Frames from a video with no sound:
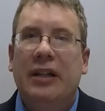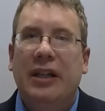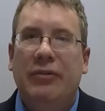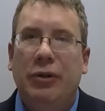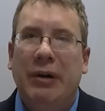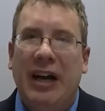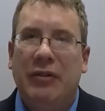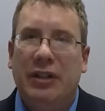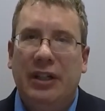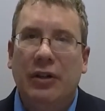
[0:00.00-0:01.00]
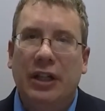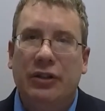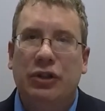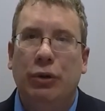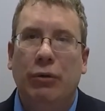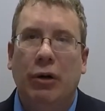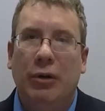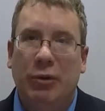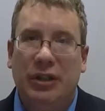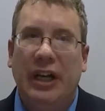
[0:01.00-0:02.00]
if you have a legal issue
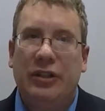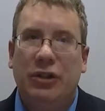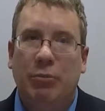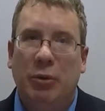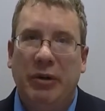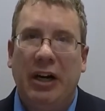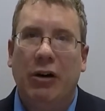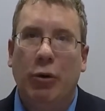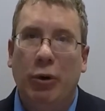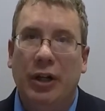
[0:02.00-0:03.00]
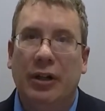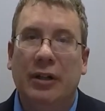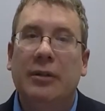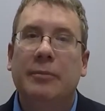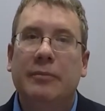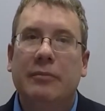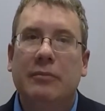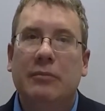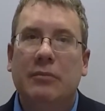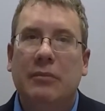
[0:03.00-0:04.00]
or would like to prepare a will.
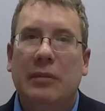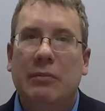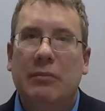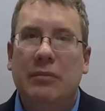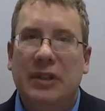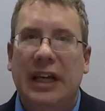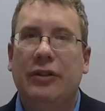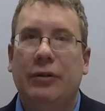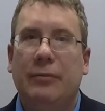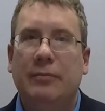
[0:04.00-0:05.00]
Thank you.